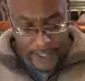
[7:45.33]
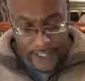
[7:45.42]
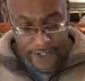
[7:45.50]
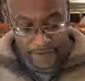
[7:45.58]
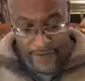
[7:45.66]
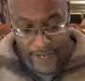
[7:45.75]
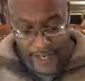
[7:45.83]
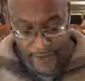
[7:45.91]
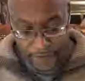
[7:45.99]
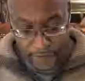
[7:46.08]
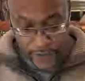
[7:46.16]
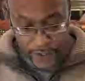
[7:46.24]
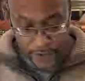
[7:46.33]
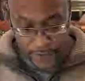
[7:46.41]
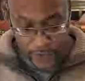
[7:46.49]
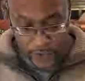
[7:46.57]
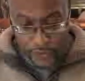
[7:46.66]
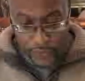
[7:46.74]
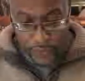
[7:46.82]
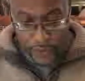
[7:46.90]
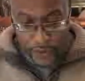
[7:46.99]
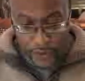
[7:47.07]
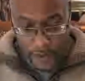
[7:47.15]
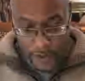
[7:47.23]
If I forgive you,
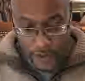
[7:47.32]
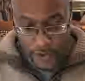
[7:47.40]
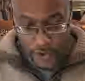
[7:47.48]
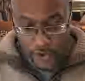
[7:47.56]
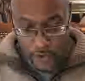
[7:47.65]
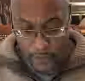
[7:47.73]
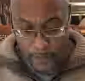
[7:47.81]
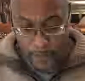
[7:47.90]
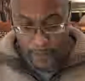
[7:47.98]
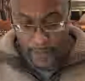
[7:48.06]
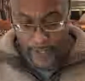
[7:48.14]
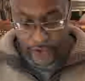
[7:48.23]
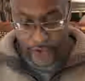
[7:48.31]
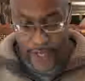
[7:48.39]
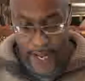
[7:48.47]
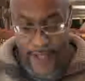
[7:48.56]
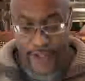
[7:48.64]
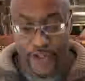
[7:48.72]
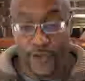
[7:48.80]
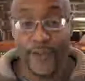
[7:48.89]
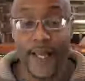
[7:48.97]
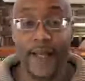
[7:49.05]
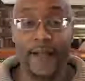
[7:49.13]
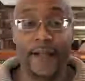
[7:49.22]
you better not do
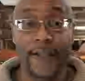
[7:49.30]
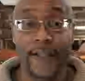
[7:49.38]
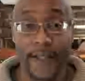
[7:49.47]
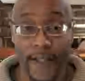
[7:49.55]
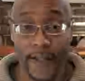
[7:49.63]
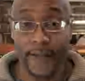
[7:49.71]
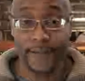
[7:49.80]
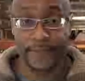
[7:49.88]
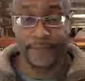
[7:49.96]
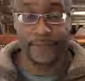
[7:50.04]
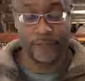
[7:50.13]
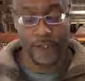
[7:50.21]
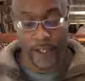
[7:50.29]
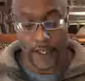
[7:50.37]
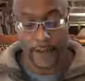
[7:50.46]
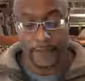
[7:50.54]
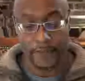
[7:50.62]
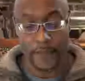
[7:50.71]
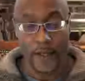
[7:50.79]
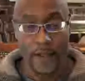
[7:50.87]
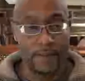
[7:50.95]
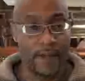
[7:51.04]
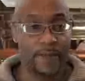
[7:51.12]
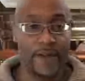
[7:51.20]
that again. Okay.
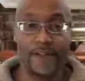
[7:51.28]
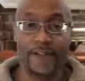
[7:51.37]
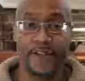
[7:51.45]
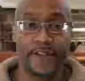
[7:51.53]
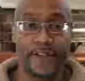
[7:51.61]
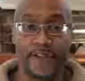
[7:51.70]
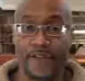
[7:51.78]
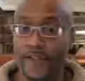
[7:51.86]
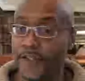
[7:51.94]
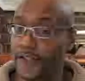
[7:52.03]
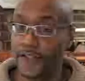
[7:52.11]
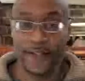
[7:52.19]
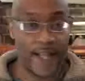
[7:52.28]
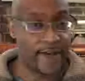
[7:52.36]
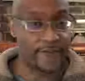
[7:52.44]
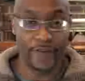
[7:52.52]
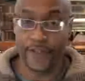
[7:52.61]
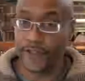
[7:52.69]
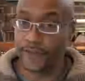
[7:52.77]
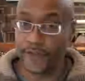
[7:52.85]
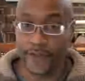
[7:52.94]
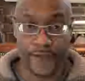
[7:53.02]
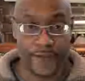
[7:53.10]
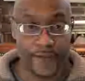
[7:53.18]
My brothers and sisters, this is not
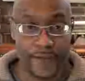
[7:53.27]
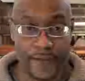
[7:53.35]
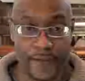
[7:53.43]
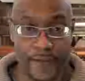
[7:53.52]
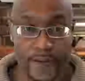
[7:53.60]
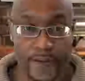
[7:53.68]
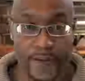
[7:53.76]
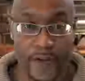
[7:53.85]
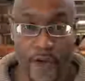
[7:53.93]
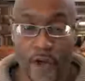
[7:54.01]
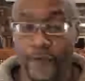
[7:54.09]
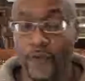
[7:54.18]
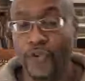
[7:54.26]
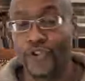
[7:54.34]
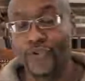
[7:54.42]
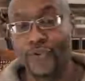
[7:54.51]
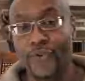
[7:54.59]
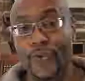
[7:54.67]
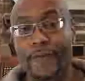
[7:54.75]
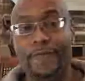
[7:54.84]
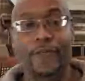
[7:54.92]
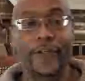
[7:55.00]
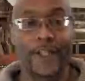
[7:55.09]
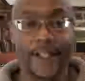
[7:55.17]
forgiveness. For true
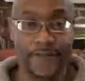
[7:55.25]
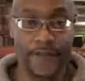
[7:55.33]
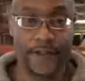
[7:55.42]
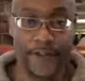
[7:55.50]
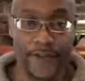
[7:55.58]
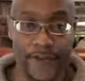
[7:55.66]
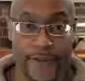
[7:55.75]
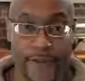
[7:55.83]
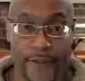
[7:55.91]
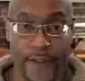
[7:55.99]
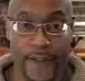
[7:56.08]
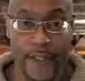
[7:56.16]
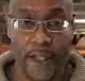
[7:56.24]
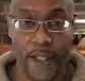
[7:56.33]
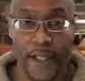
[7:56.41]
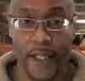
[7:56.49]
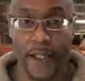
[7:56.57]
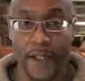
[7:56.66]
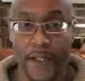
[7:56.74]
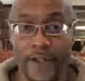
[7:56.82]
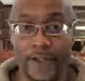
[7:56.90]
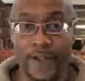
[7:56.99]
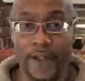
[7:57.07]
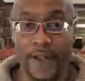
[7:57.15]
forgiveness
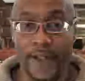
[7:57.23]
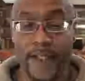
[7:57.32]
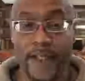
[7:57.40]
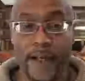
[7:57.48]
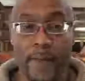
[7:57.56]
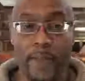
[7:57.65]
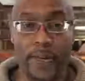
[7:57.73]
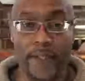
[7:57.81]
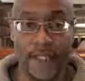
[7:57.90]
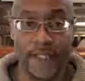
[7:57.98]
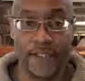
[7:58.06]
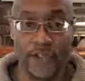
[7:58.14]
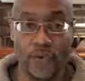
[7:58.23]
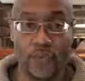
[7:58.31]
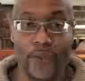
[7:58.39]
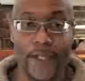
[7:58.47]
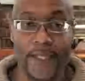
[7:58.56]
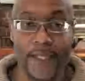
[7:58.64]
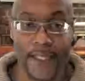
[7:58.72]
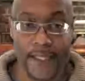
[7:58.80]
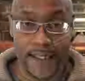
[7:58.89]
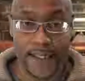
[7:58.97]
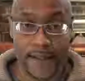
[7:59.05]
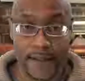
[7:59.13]
is the complete
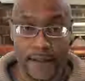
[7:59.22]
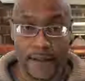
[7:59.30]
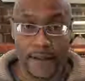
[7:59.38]
release